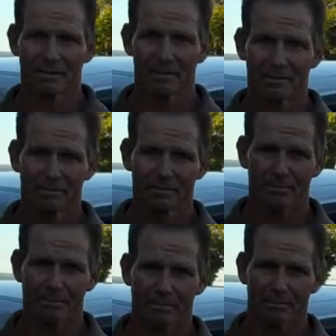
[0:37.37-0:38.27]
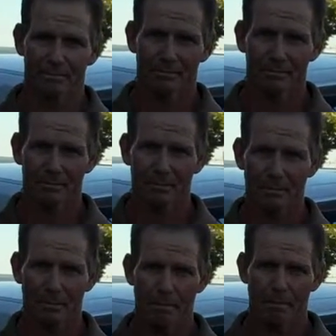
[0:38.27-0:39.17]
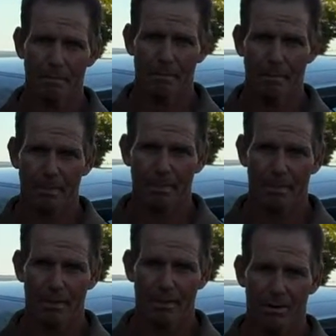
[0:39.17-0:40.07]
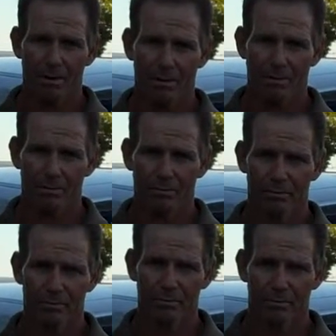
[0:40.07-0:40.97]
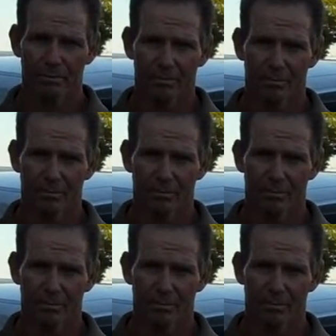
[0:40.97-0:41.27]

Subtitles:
all the options that you expected in the car? Was everything, you know,